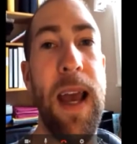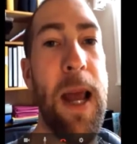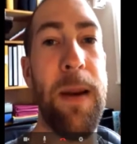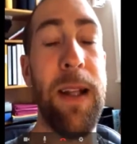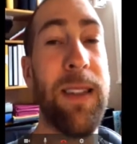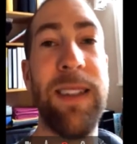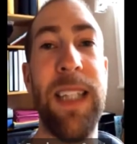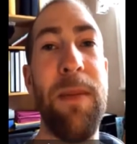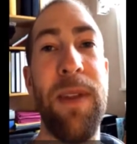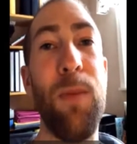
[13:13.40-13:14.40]
And it's the
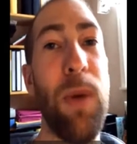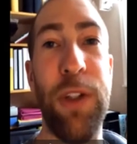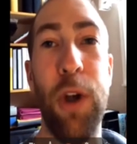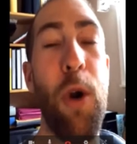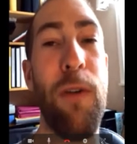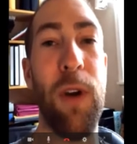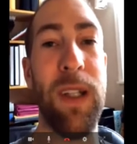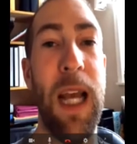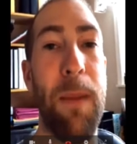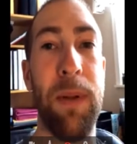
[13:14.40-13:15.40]
same thing with Jono, for
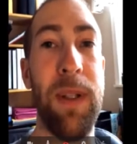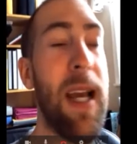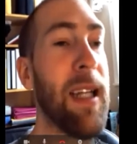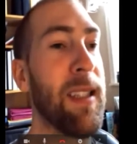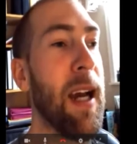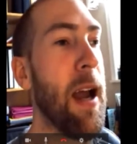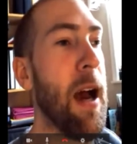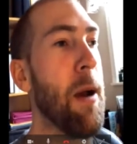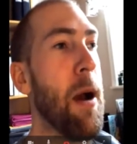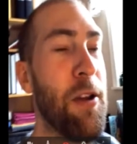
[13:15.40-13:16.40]
example. He has got
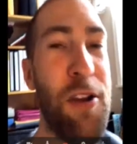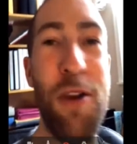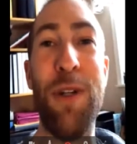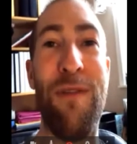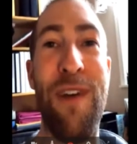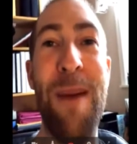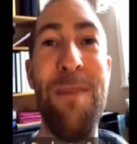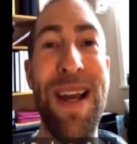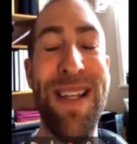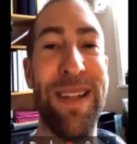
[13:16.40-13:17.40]
a huge
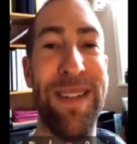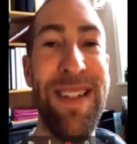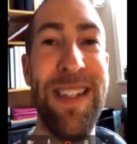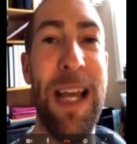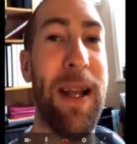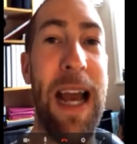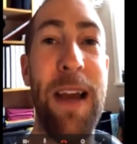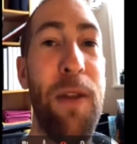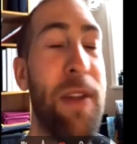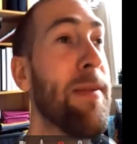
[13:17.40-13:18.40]
fan base at this time. Like,
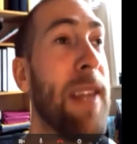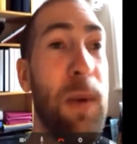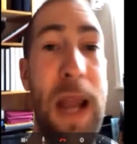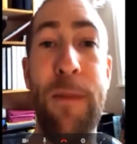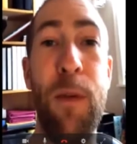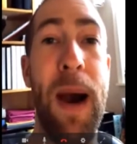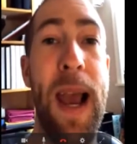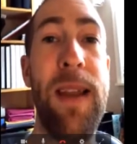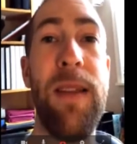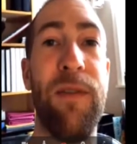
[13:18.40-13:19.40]
I don't think they would ever
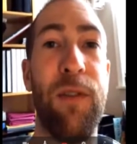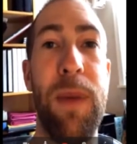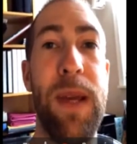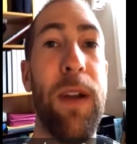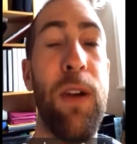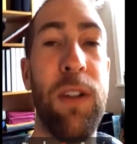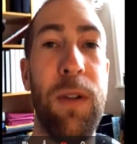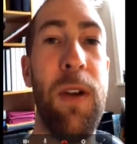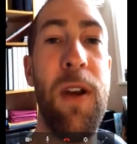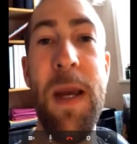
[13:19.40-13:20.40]
buy anything from me. They're going
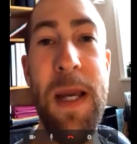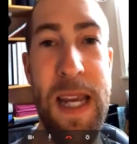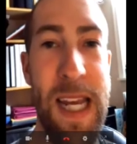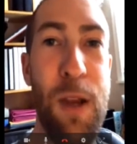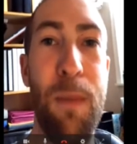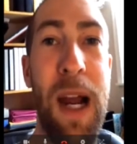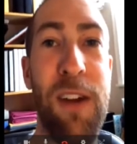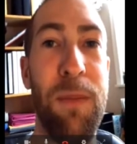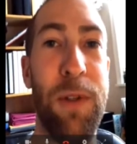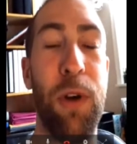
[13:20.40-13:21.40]
to either
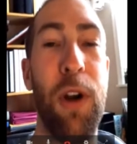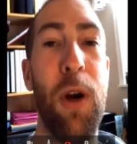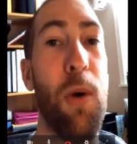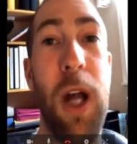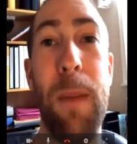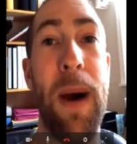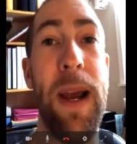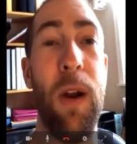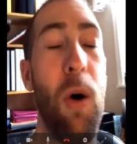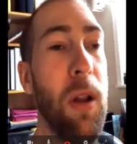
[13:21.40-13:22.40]
buy from Jono or not
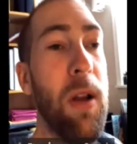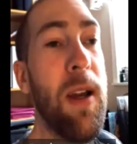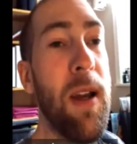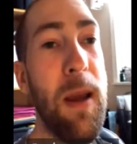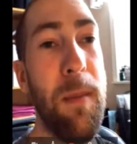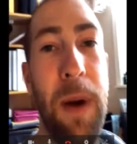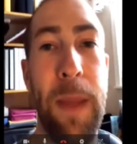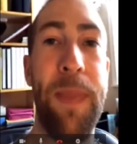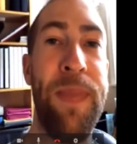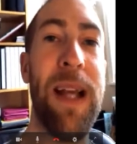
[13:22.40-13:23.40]
buy at all.
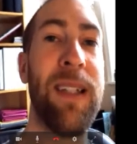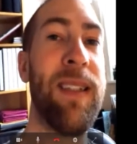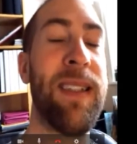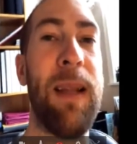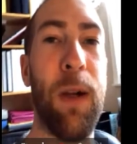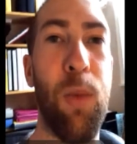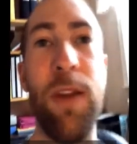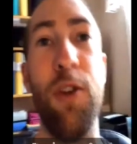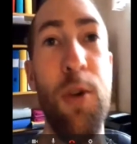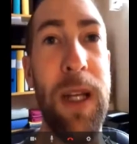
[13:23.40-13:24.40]
But that's the thing. I saw him
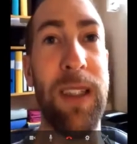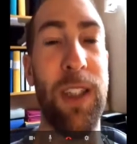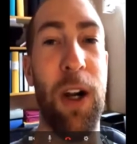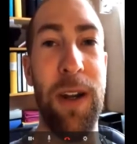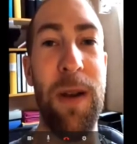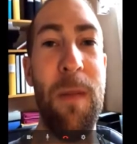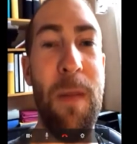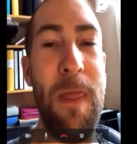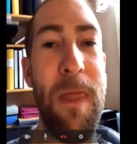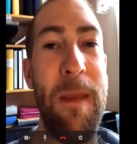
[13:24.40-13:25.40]
talking about his bonuses as
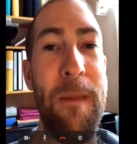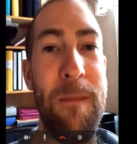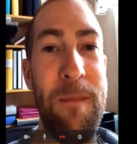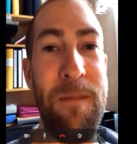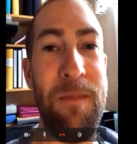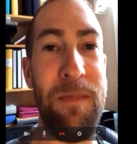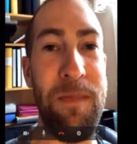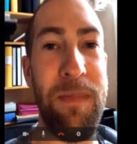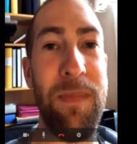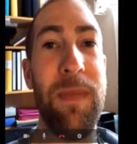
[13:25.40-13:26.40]
well. You know, like they got
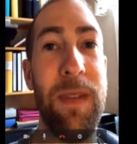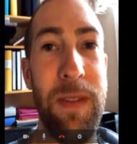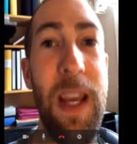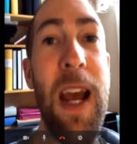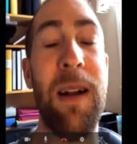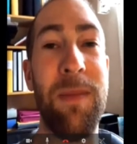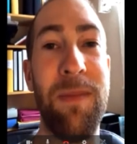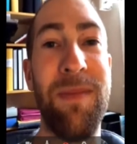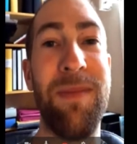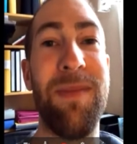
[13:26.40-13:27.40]
excited about that. So,
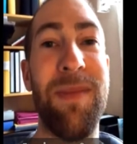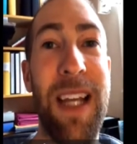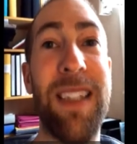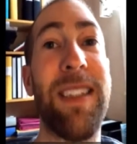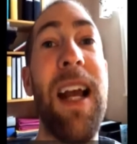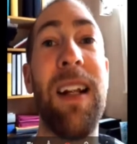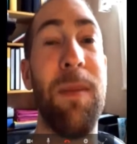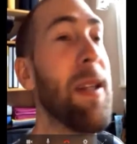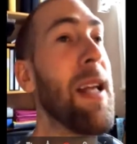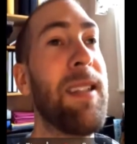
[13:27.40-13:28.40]
I mean.
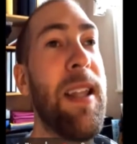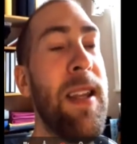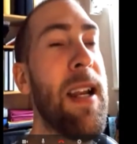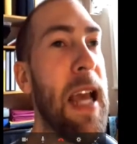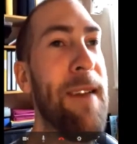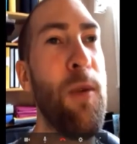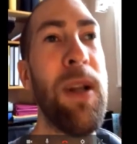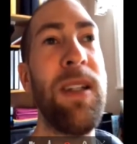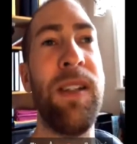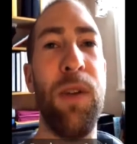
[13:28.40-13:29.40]
Exactly. But that's the thing. Like,
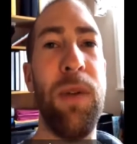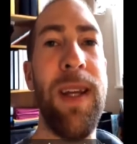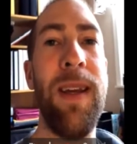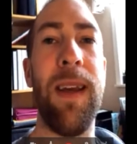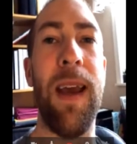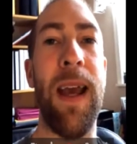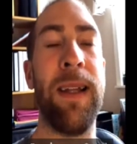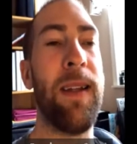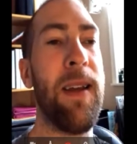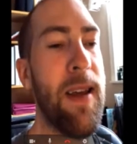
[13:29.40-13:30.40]
everyone is unique.
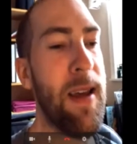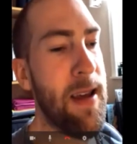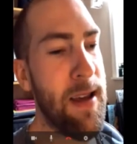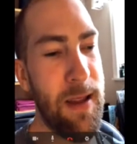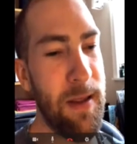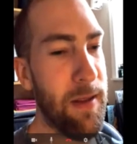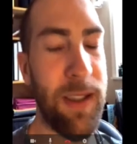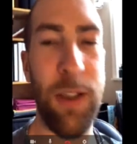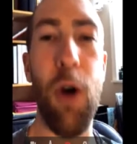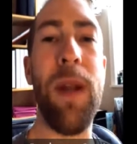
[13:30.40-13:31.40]
And
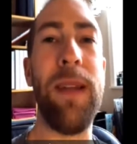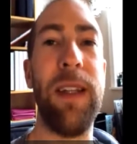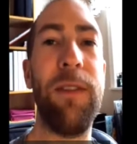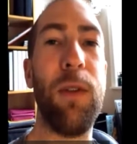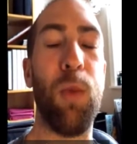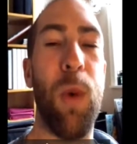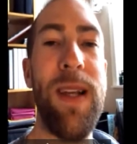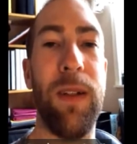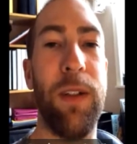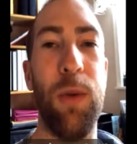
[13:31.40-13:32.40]
there's so many different
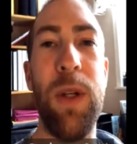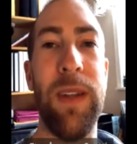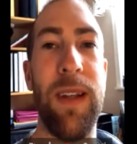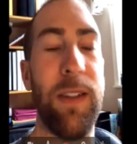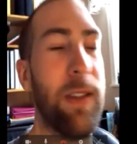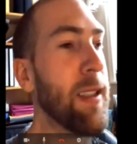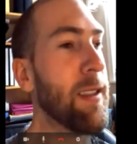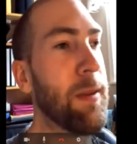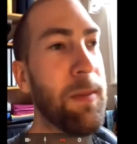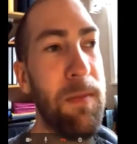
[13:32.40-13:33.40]
ways on doing this. So
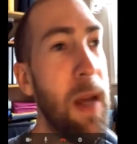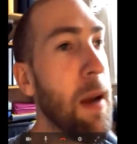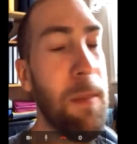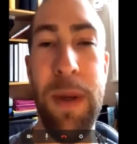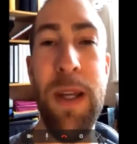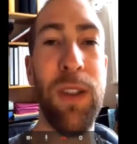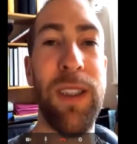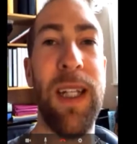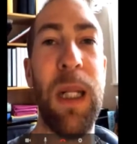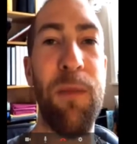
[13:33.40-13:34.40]
just, be
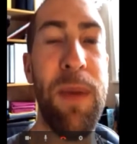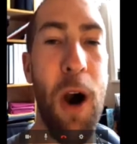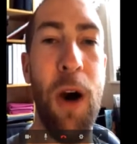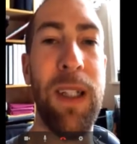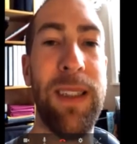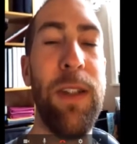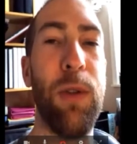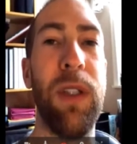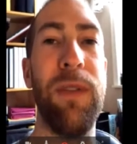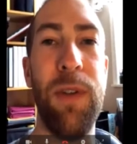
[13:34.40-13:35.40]
yourself. Be honest in
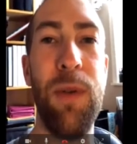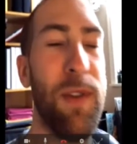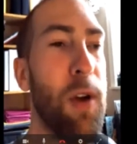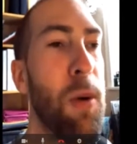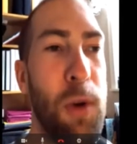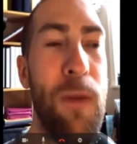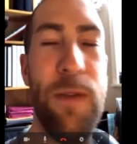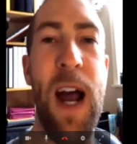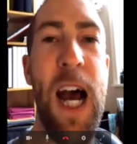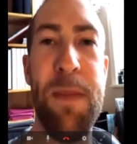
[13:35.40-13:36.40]
your reviews. Don't
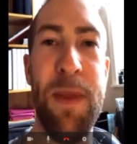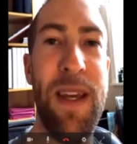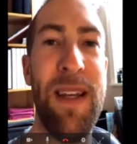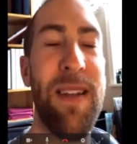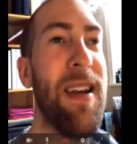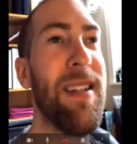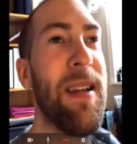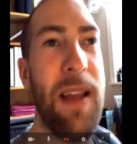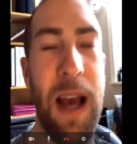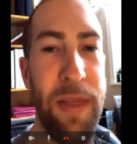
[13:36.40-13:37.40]
overhype
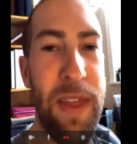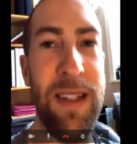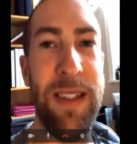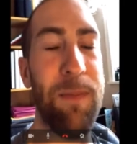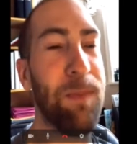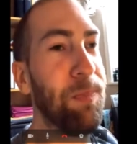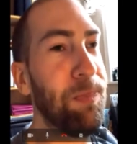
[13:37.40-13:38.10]
things.